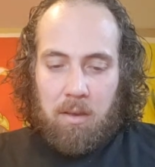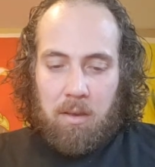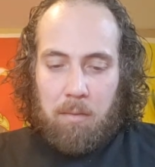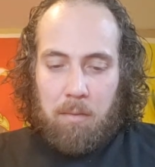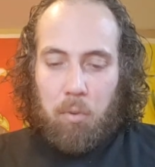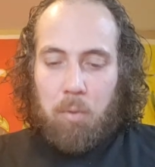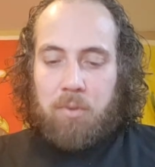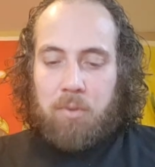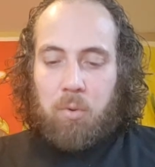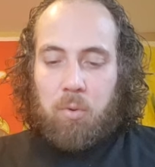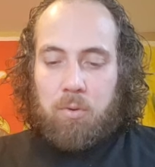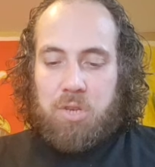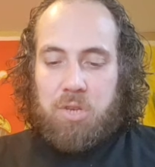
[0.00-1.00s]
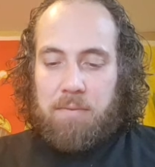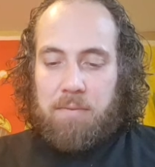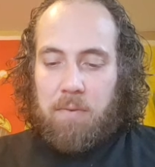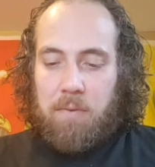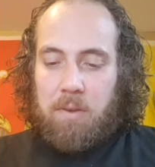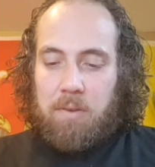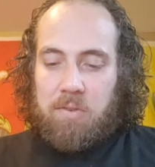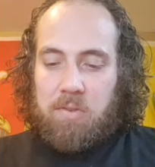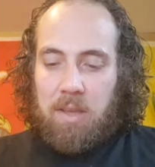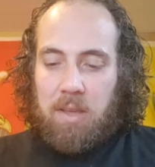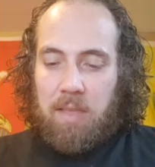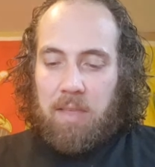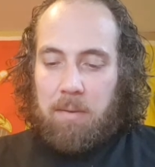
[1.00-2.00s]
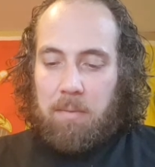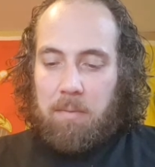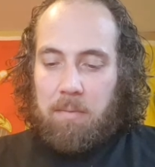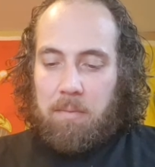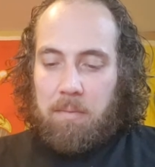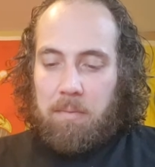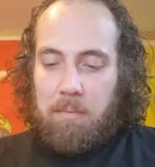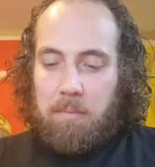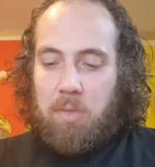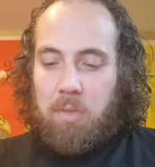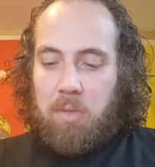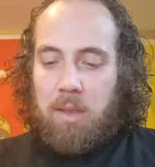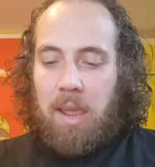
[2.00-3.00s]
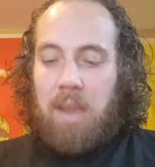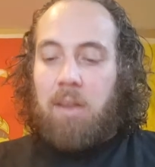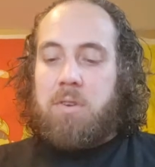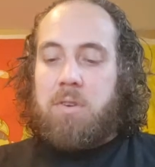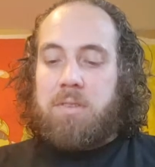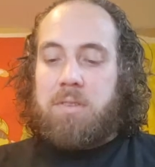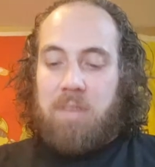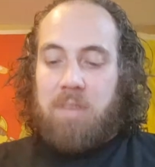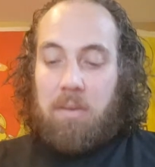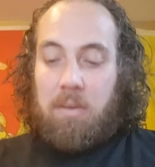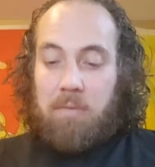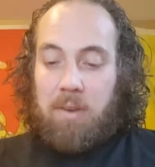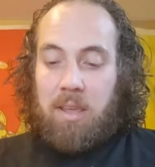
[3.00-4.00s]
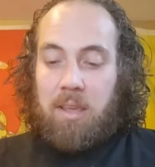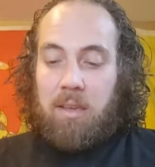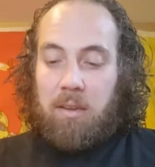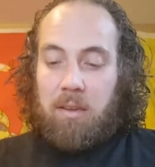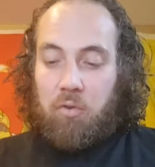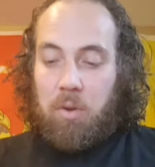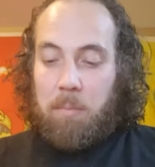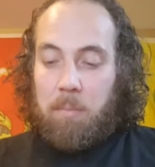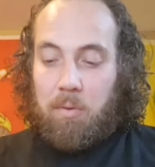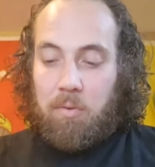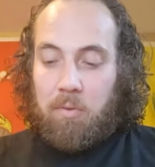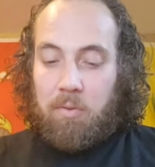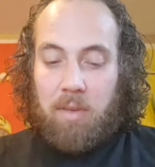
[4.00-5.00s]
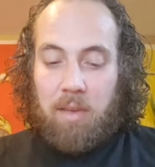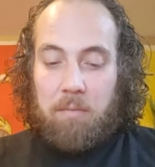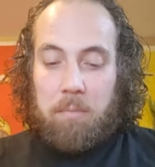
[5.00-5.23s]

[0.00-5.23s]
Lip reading: Border Patrol chief said that more than 870 criminals have been